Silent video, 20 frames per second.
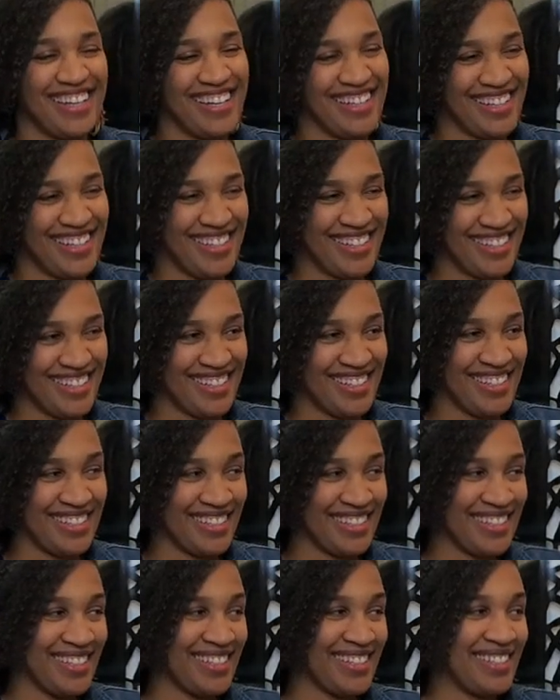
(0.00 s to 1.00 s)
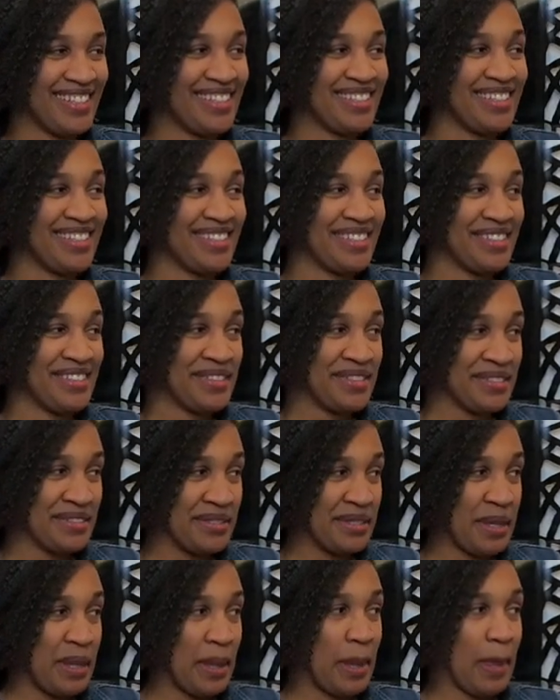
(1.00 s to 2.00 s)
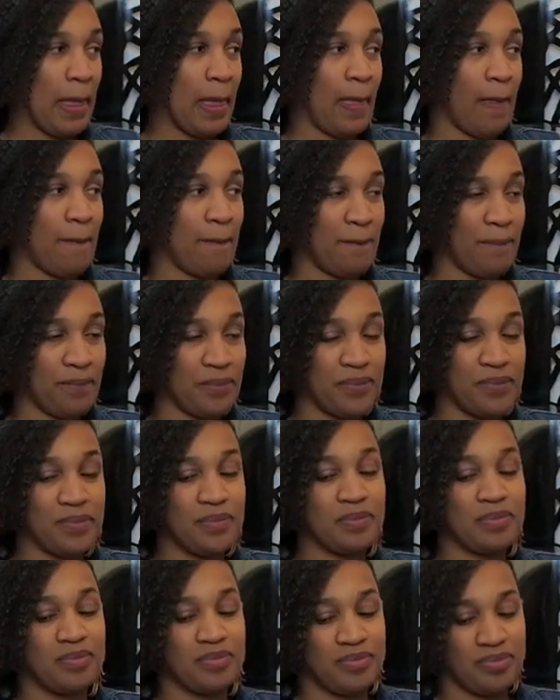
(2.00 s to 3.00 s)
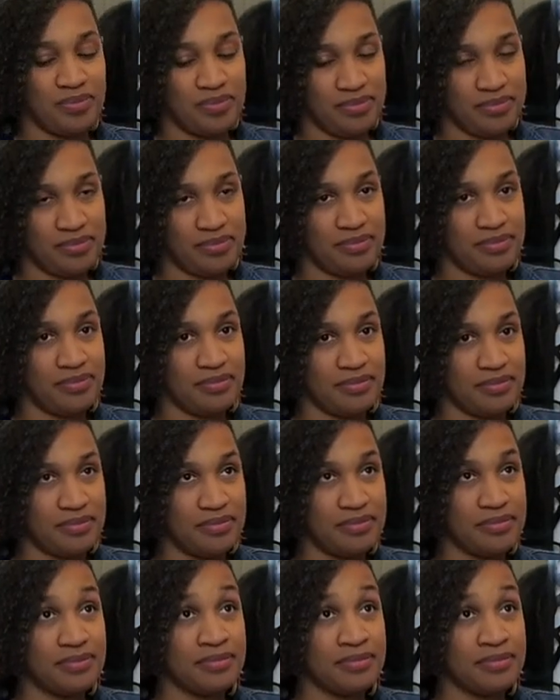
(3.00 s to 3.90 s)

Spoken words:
The person shown says nothing.